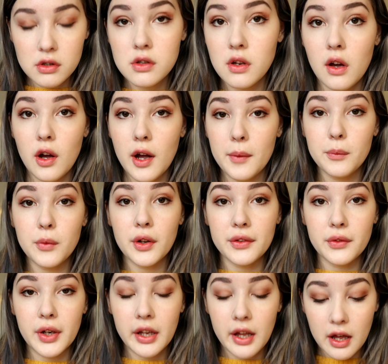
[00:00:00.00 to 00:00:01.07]
So I'm
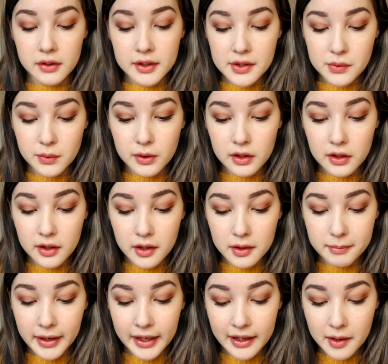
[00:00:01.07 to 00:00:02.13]
wondering how this will look
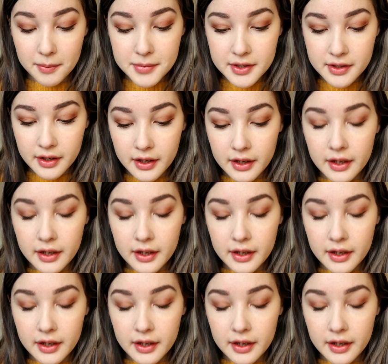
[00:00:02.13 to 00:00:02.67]
on my lips.